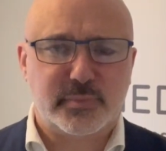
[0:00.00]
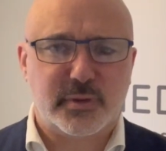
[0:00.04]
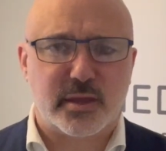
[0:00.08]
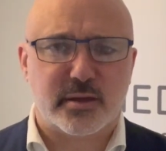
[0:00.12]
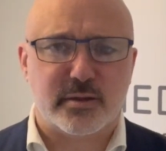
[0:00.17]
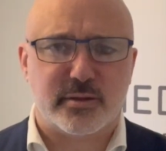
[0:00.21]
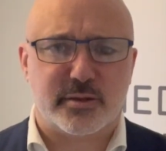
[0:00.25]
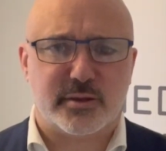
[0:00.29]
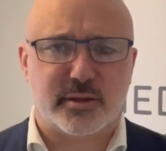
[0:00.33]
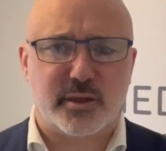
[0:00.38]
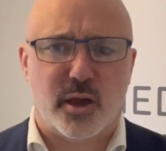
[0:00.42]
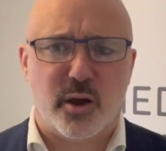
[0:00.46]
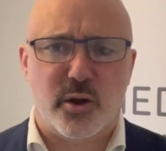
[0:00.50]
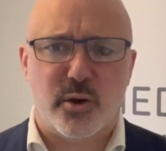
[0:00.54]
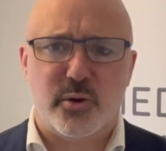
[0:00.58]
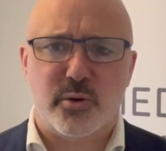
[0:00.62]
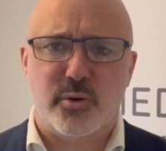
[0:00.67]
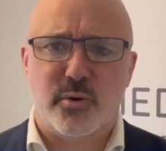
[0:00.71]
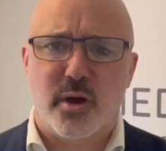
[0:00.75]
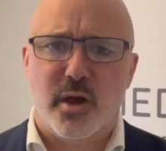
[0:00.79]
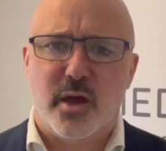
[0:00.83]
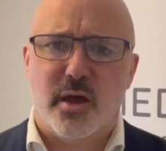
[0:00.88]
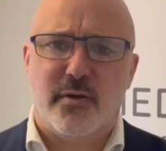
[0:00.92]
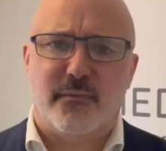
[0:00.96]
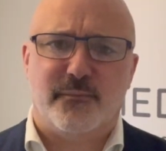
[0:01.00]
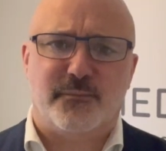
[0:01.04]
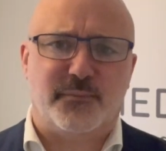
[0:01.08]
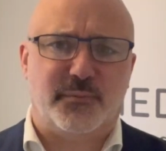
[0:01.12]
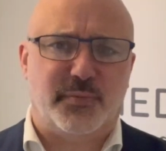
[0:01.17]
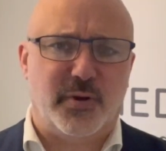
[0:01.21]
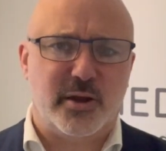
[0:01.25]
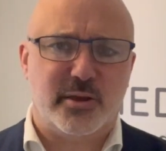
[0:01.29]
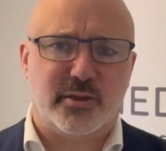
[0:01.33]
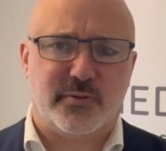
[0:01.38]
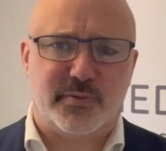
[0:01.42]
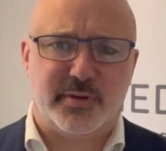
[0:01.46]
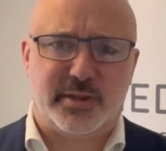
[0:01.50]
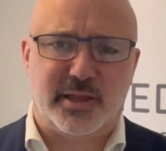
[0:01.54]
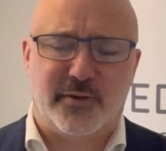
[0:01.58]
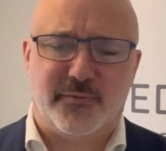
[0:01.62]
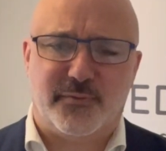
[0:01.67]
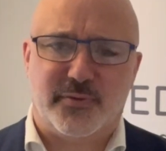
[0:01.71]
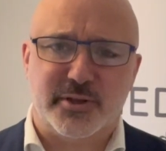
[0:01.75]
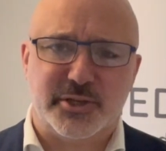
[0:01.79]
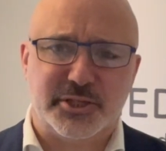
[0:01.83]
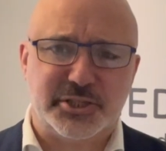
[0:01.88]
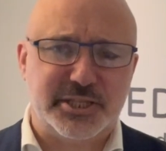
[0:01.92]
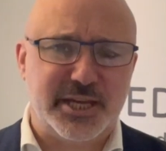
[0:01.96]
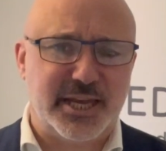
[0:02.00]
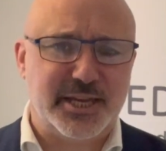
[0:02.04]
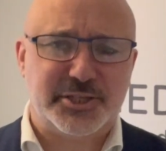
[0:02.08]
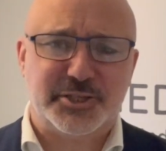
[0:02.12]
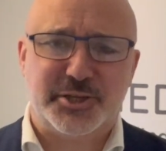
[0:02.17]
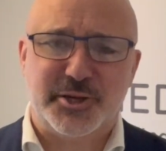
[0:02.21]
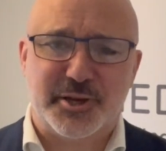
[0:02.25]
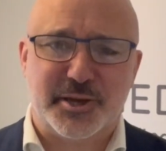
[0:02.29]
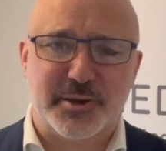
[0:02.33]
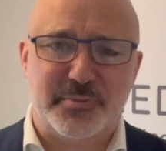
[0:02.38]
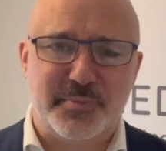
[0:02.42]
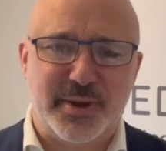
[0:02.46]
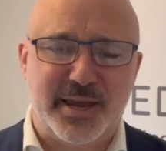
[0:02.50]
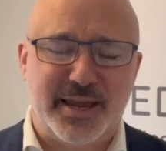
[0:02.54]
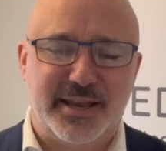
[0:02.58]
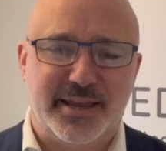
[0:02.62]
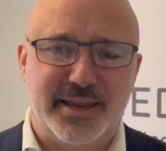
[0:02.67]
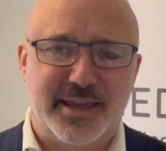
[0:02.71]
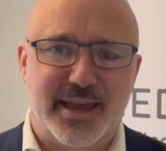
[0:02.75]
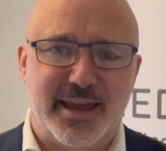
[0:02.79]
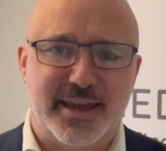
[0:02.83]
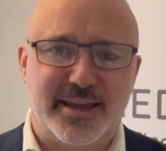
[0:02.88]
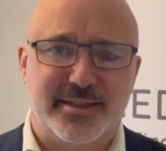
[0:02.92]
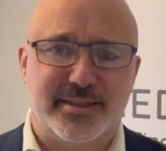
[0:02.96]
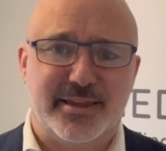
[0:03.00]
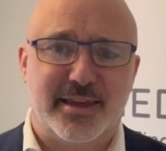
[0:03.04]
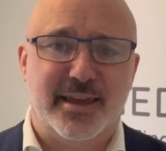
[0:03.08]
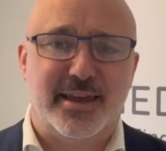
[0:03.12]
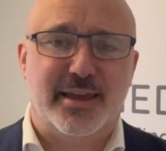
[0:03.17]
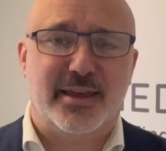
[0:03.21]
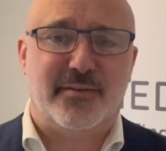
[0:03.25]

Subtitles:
So those are the difference. Yes, you can mediate.